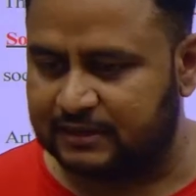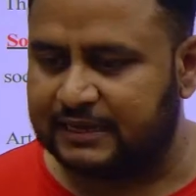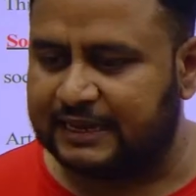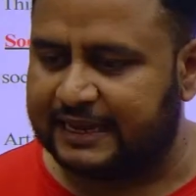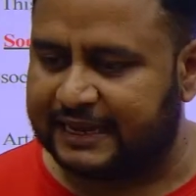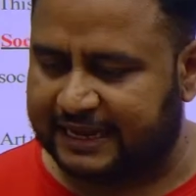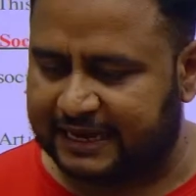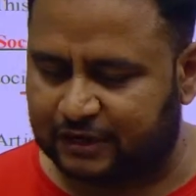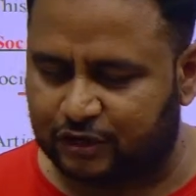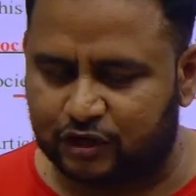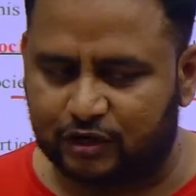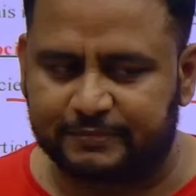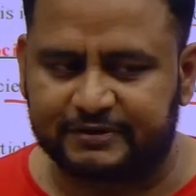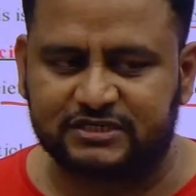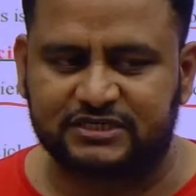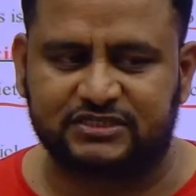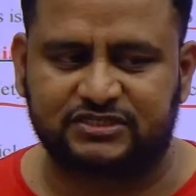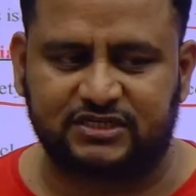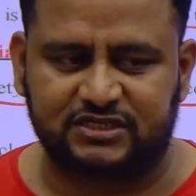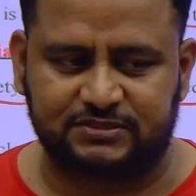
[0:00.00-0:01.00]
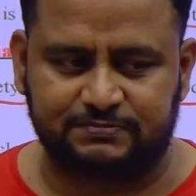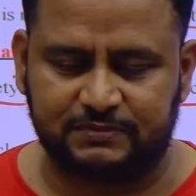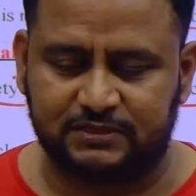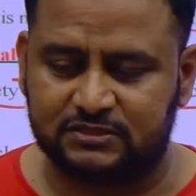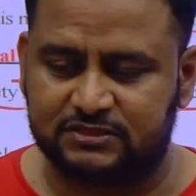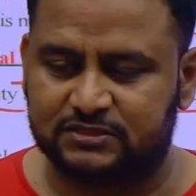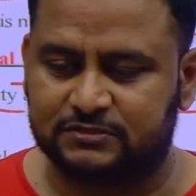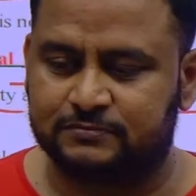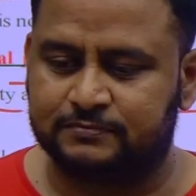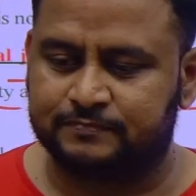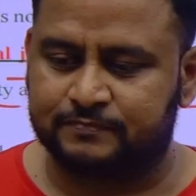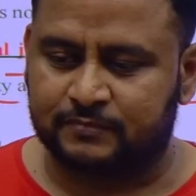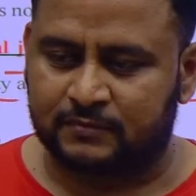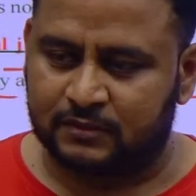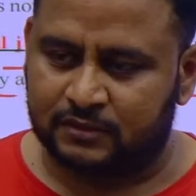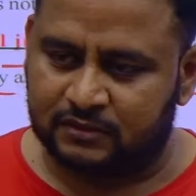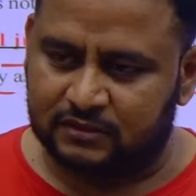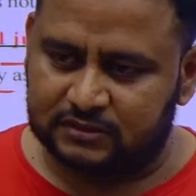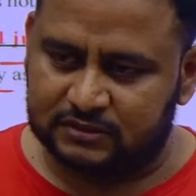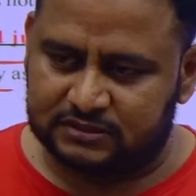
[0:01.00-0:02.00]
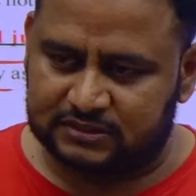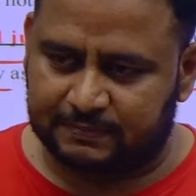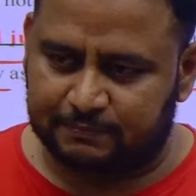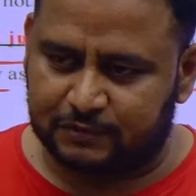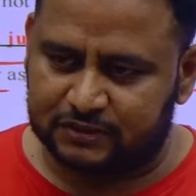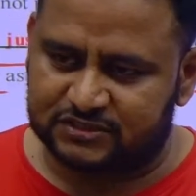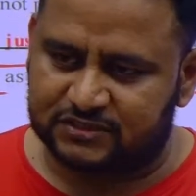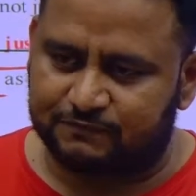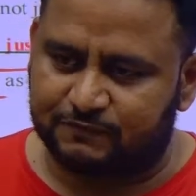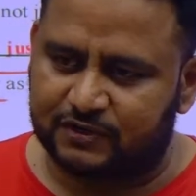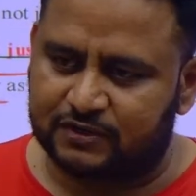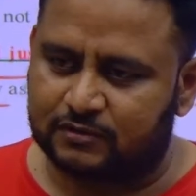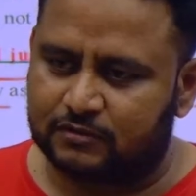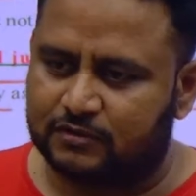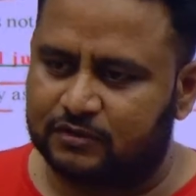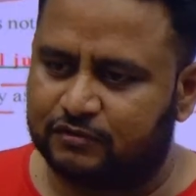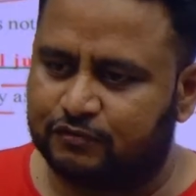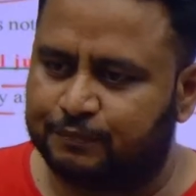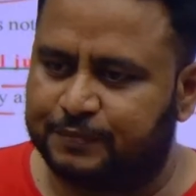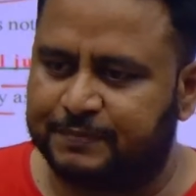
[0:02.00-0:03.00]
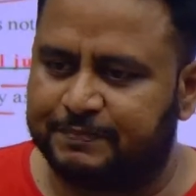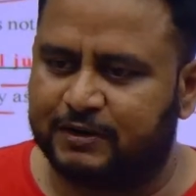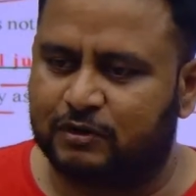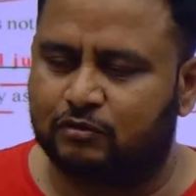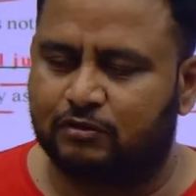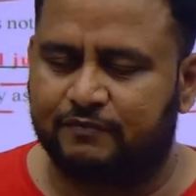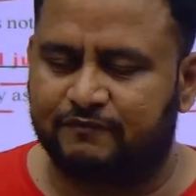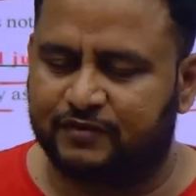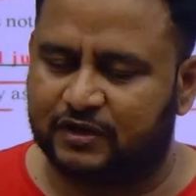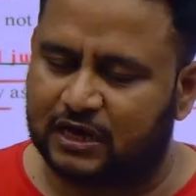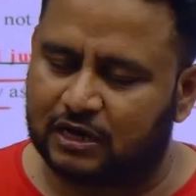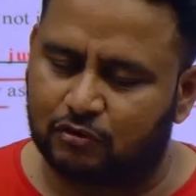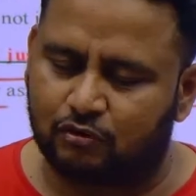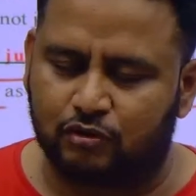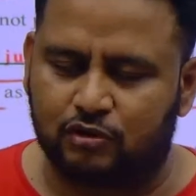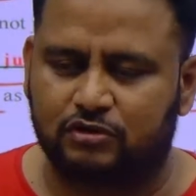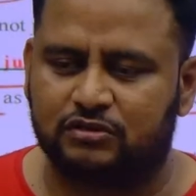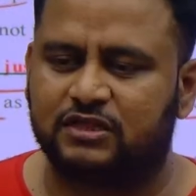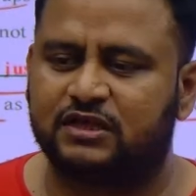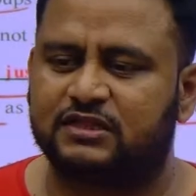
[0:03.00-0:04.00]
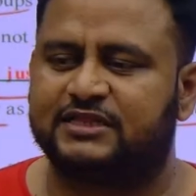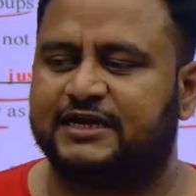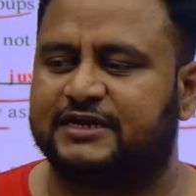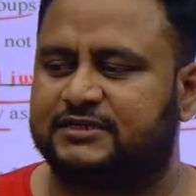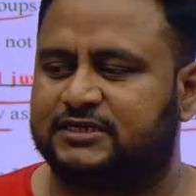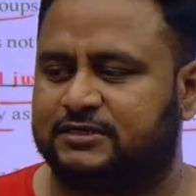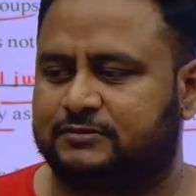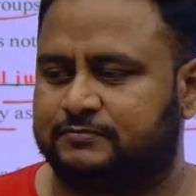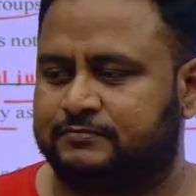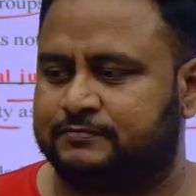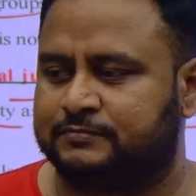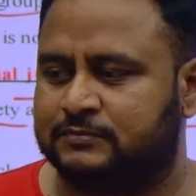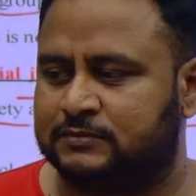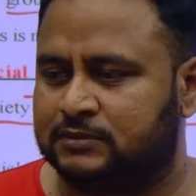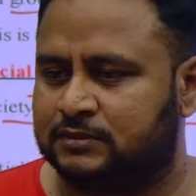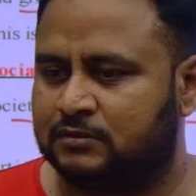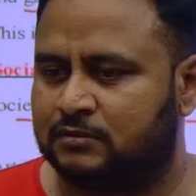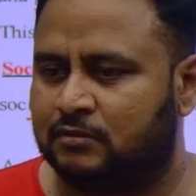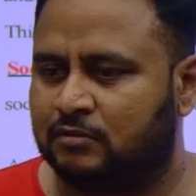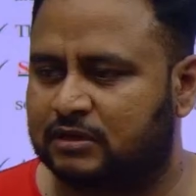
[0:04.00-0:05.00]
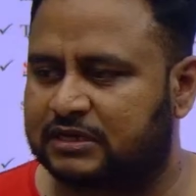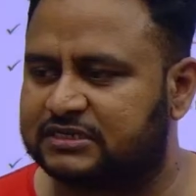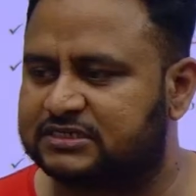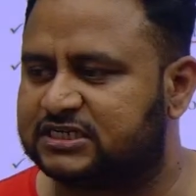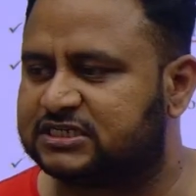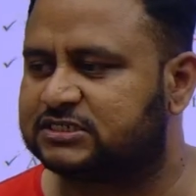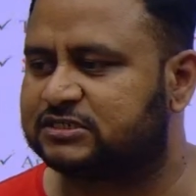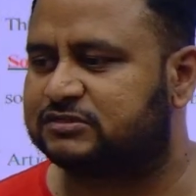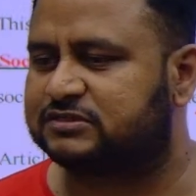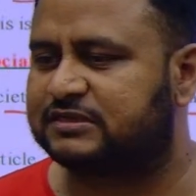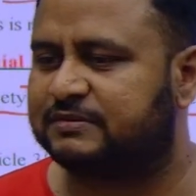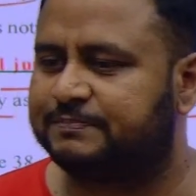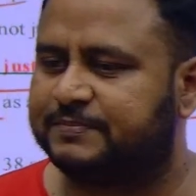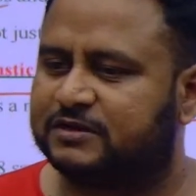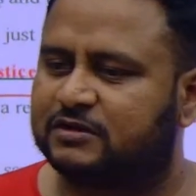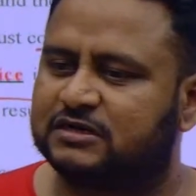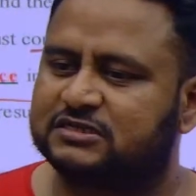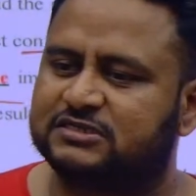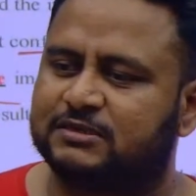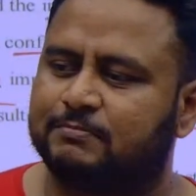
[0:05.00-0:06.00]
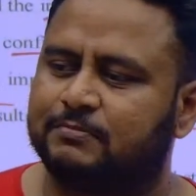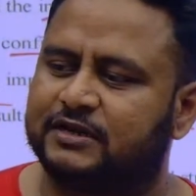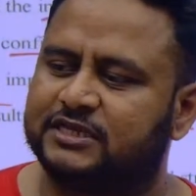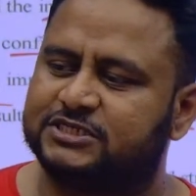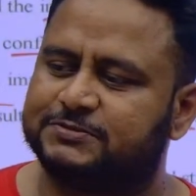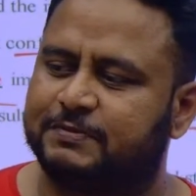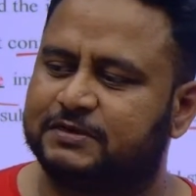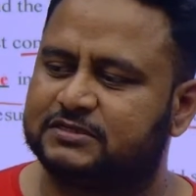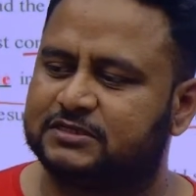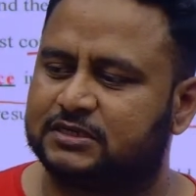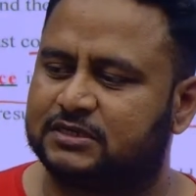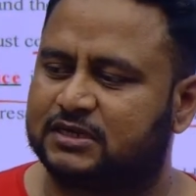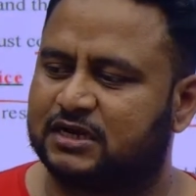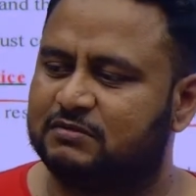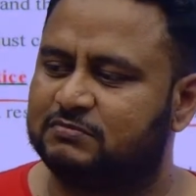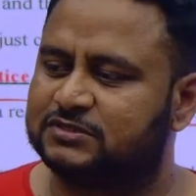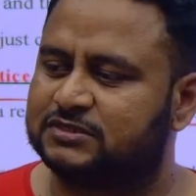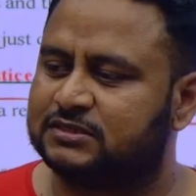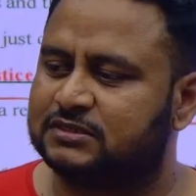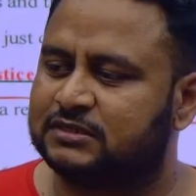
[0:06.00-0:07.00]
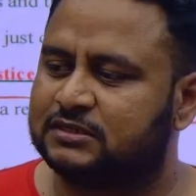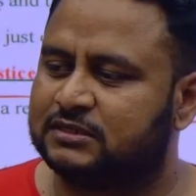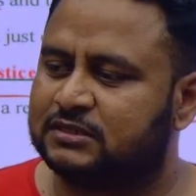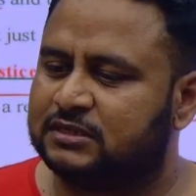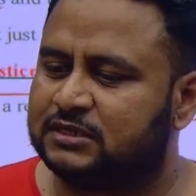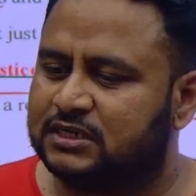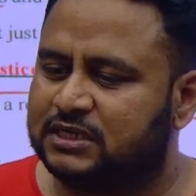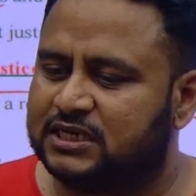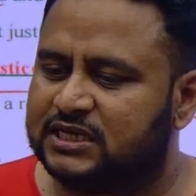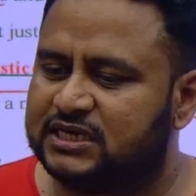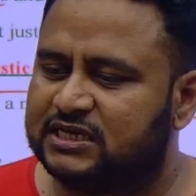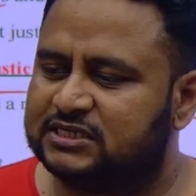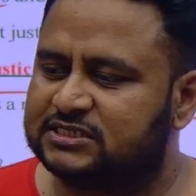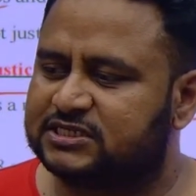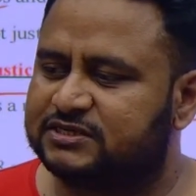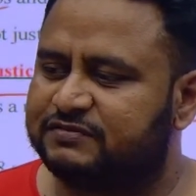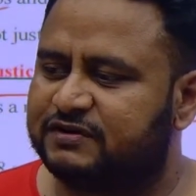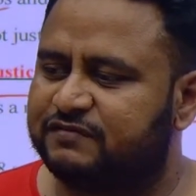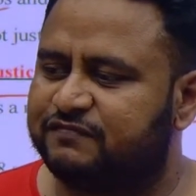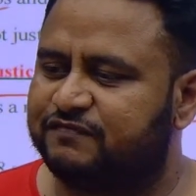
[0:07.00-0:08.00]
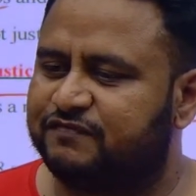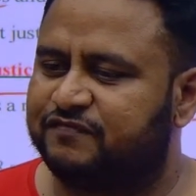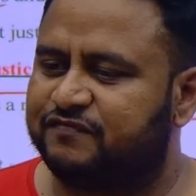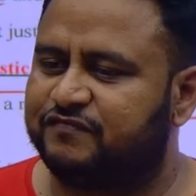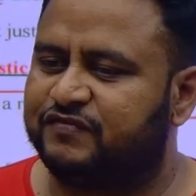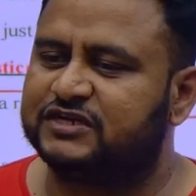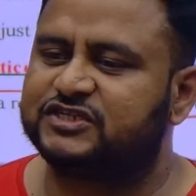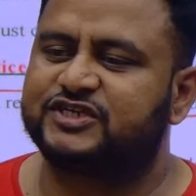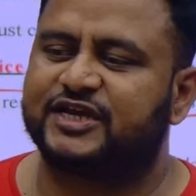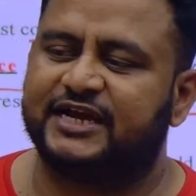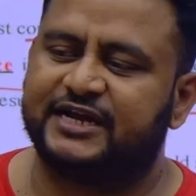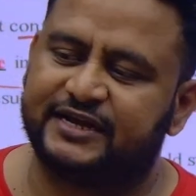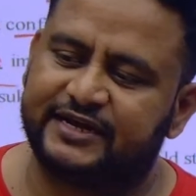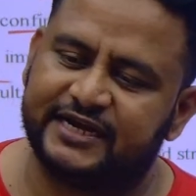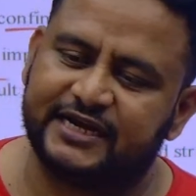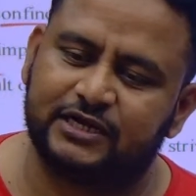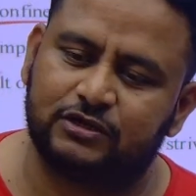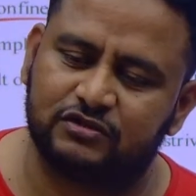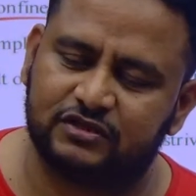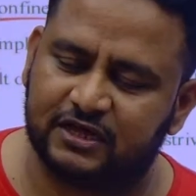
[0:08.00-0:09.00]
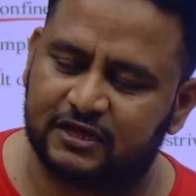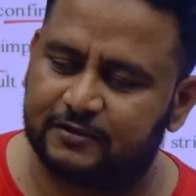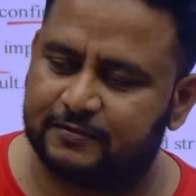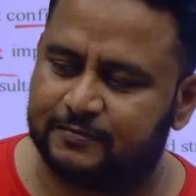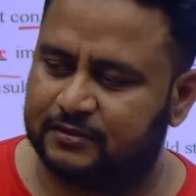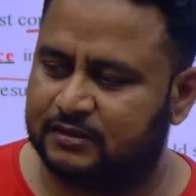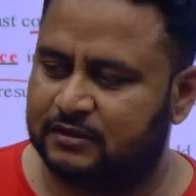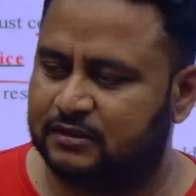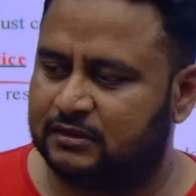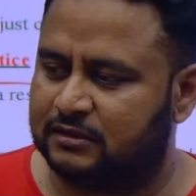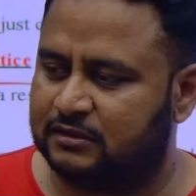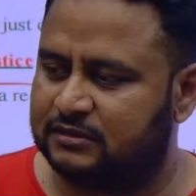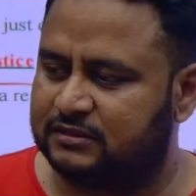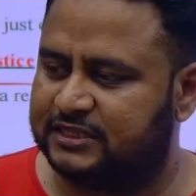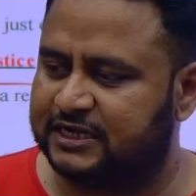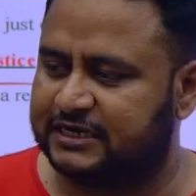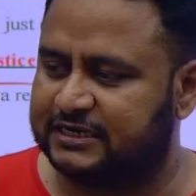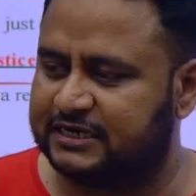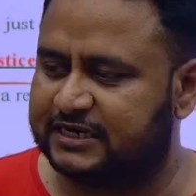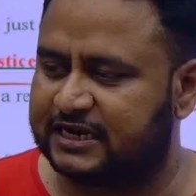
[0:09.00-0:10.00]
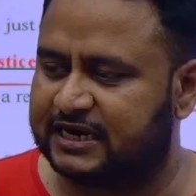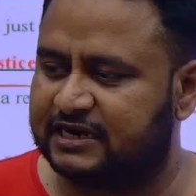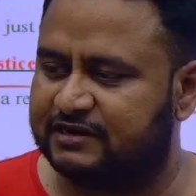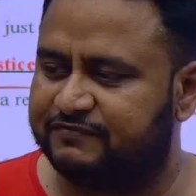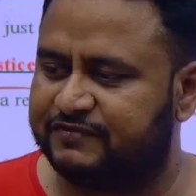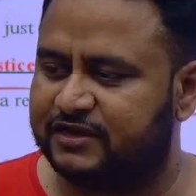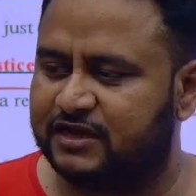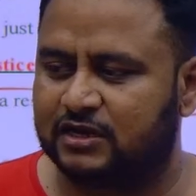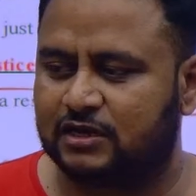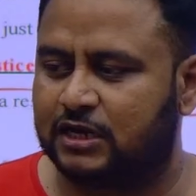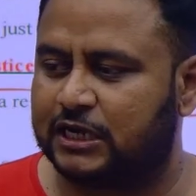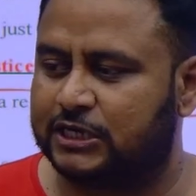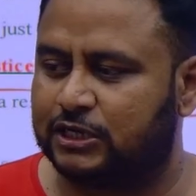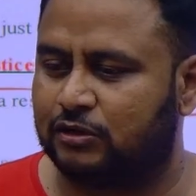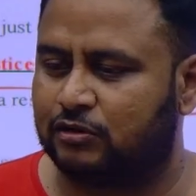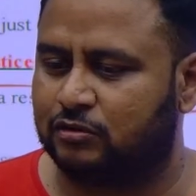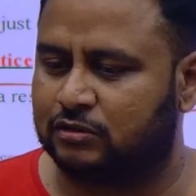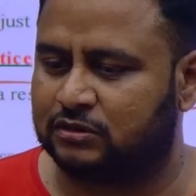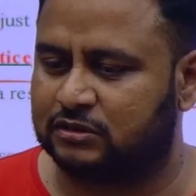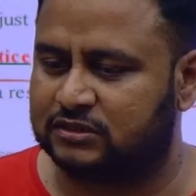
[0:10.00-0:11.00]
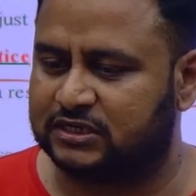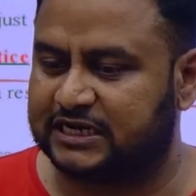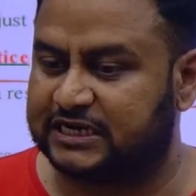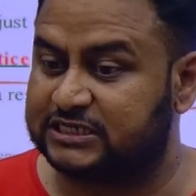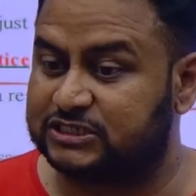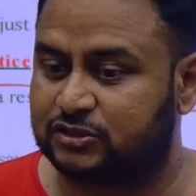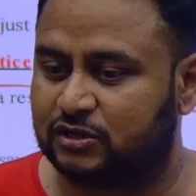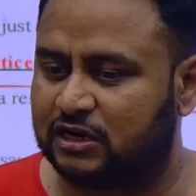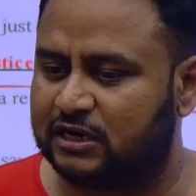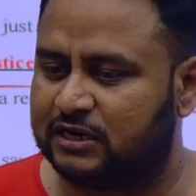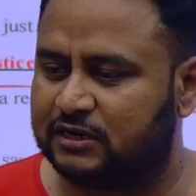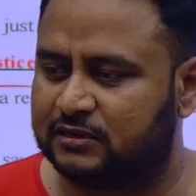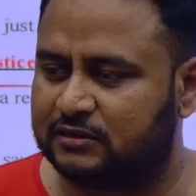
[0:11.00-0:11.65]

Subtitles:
Economic justice means, suppose someone, you people, we all go to the theatre. Okay, just because some rich person comes, he is given first entry into the theatre and we are not allowed. That is not